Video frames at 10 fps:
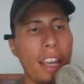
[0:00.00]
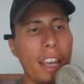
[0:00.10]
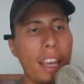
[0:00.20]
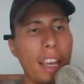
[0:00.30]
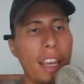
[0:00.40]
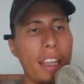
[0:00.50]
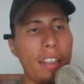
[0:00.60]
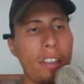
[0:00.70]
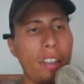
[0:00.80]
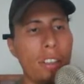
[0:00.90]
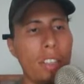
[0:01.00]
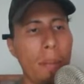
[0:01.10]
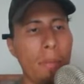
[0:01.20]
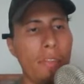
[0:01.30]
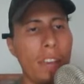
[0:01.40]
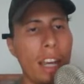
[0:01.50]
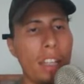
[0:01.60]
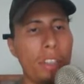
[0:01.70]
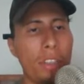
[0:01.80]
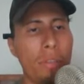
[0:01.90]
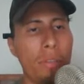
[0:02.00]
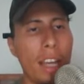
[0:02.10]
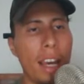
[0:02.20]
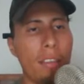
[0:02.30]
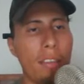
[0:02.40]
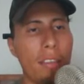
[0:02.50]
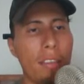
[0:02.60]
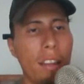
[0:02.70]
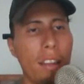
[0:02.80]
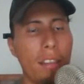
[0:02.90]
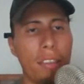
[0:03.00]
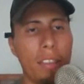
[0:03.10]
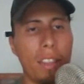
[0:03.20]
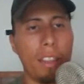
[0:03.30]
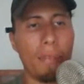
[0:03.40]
and on top of that you get, let's see here.